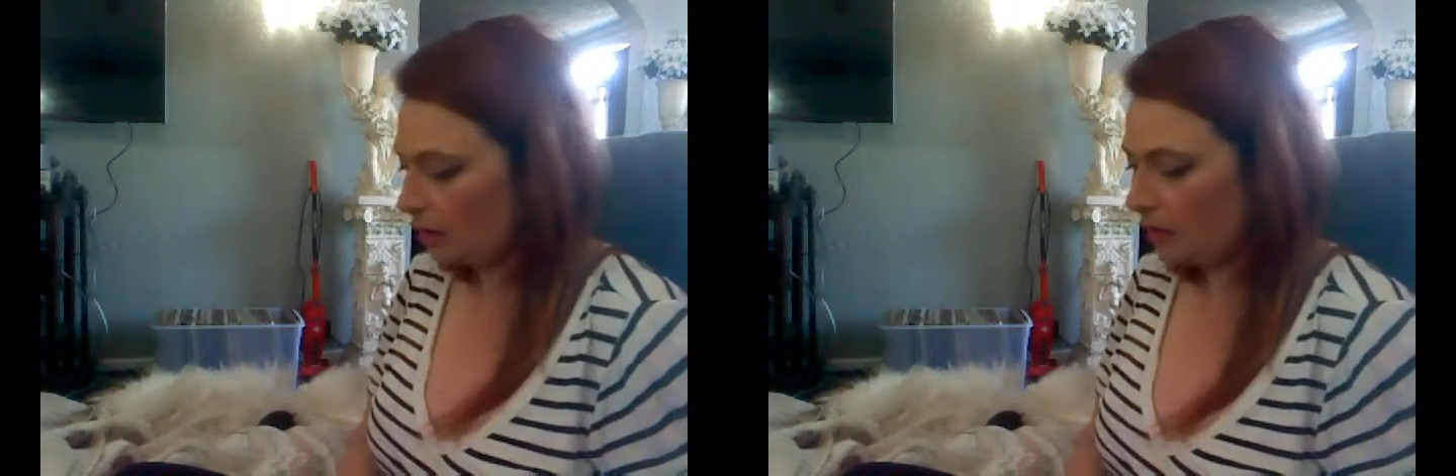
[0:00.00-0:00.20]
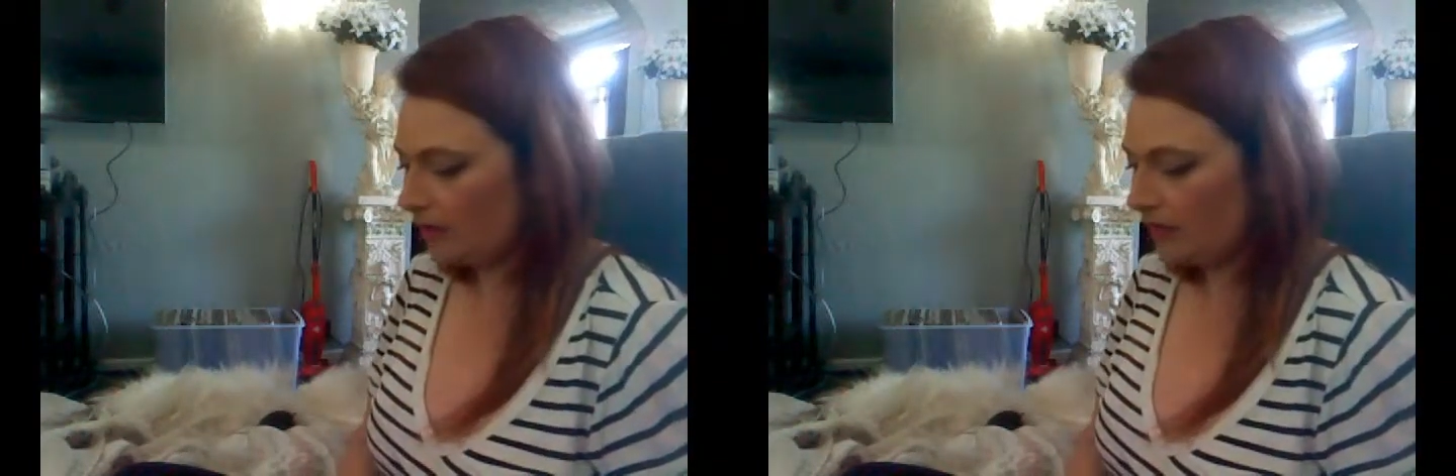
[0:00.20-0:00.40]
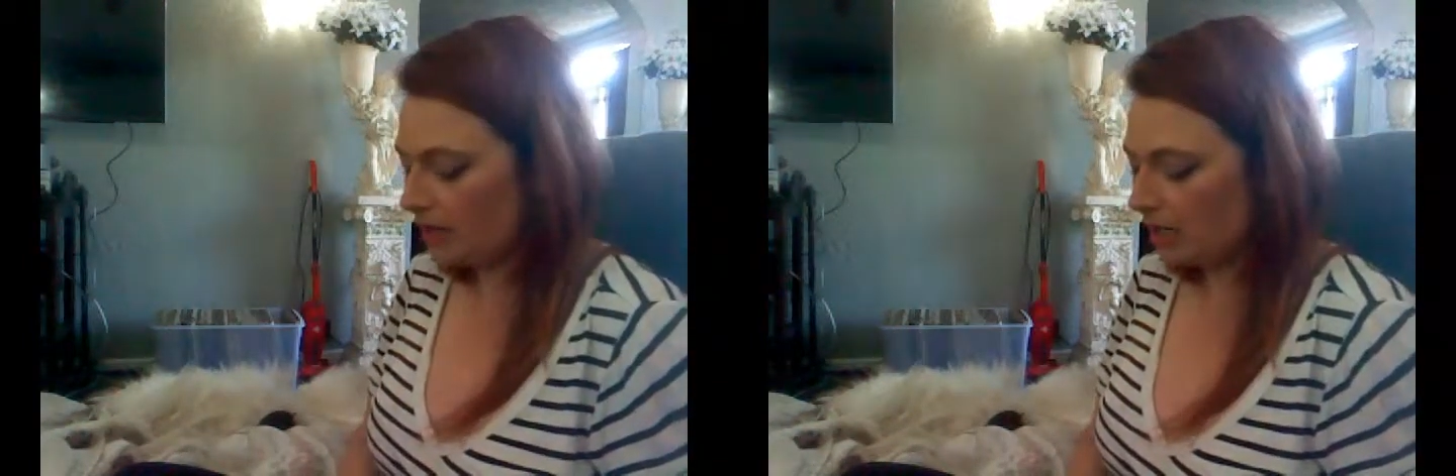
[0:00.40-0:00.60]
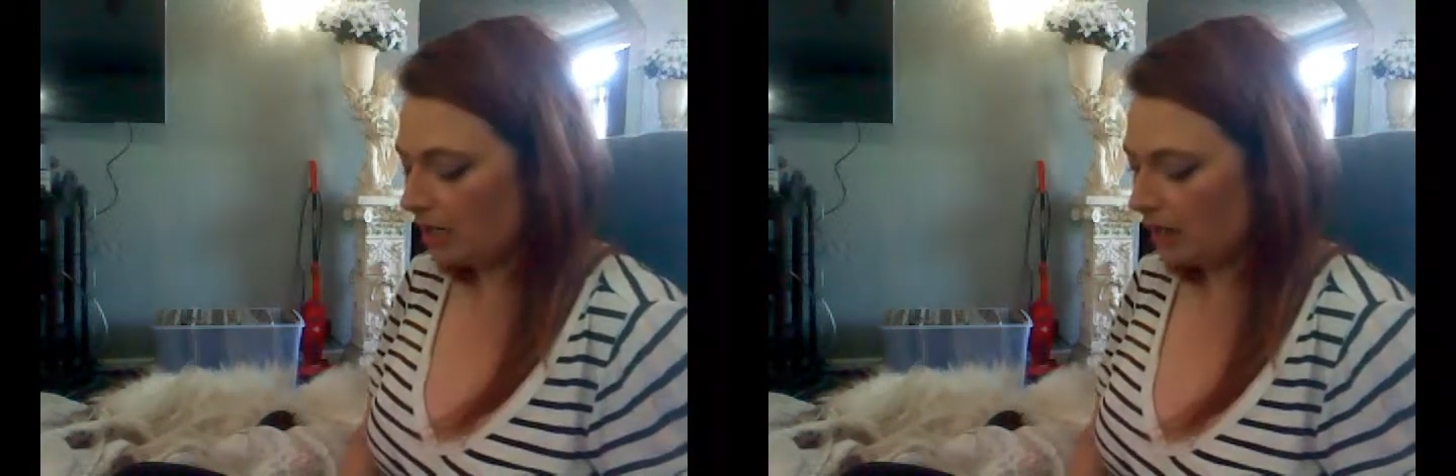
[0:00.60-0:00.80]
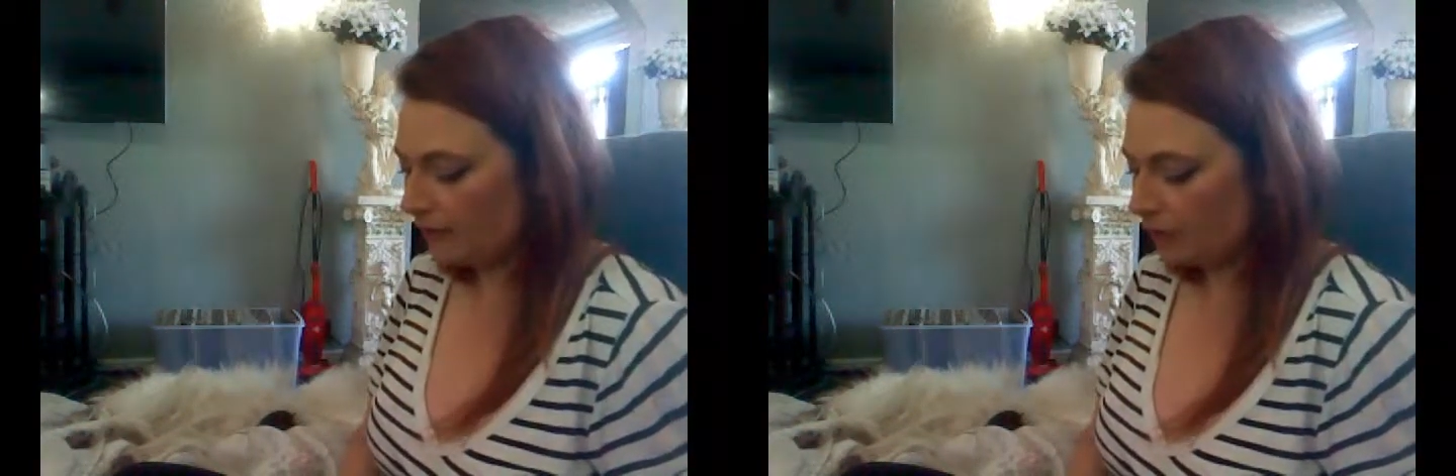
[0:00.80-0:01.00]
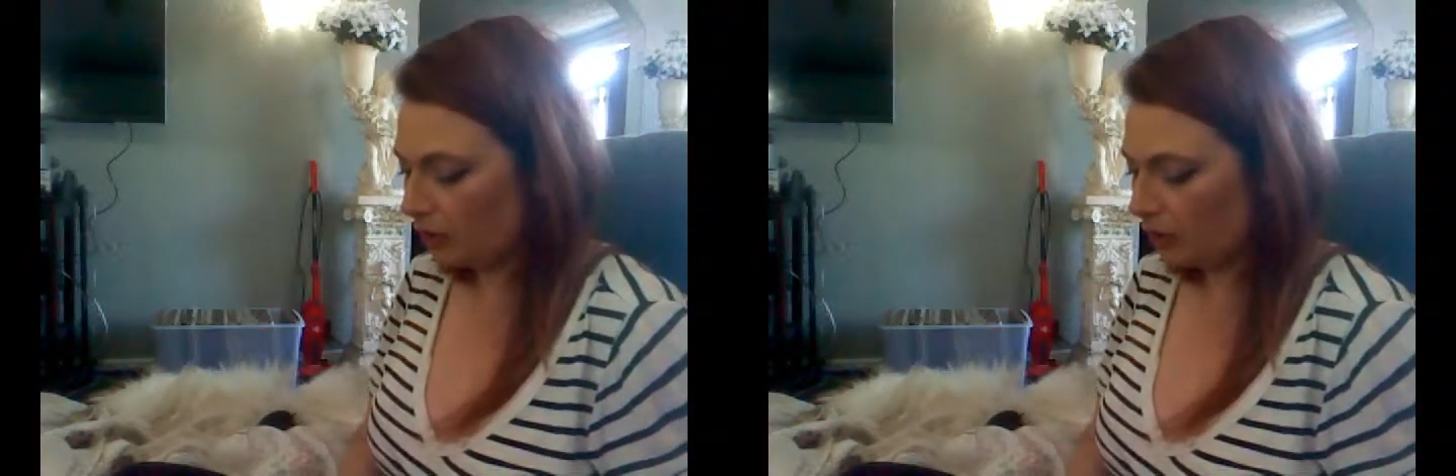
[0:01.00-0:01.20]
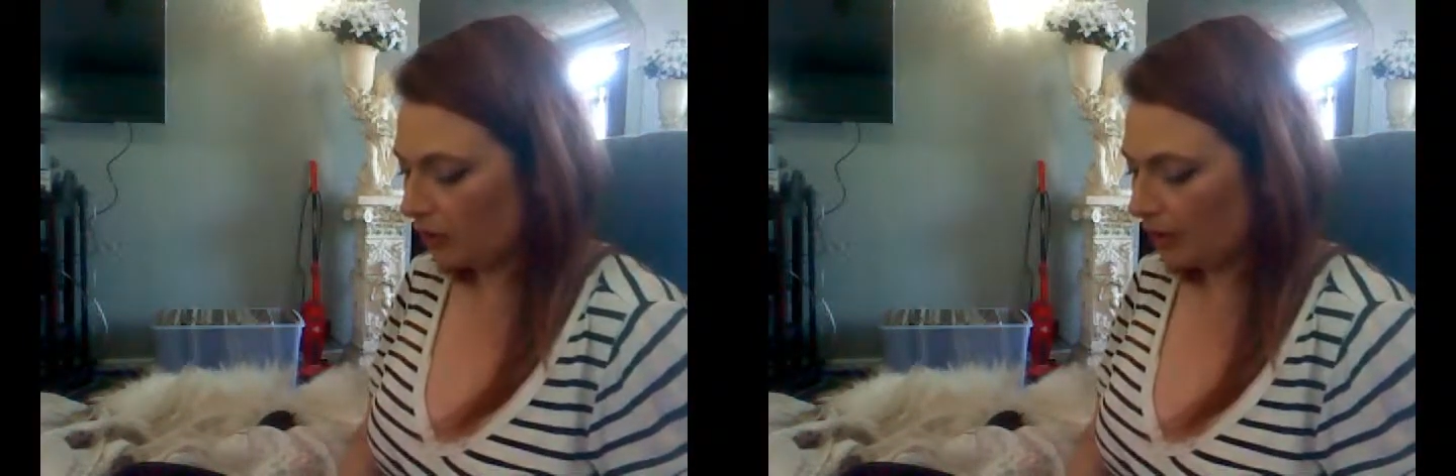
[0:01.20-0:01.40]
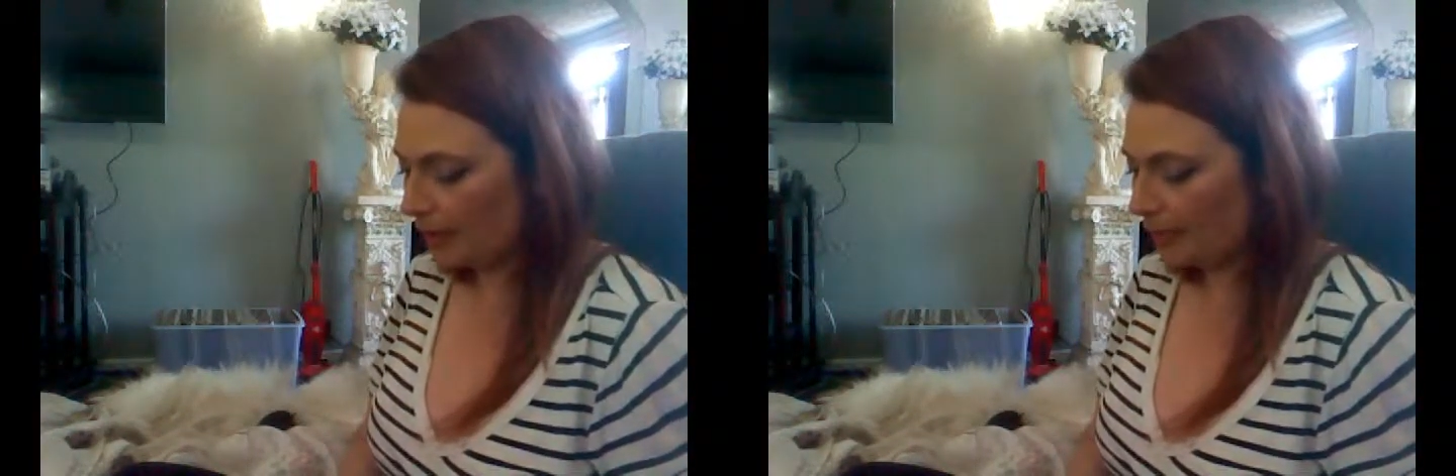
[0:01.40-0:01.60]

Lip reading: be very careful about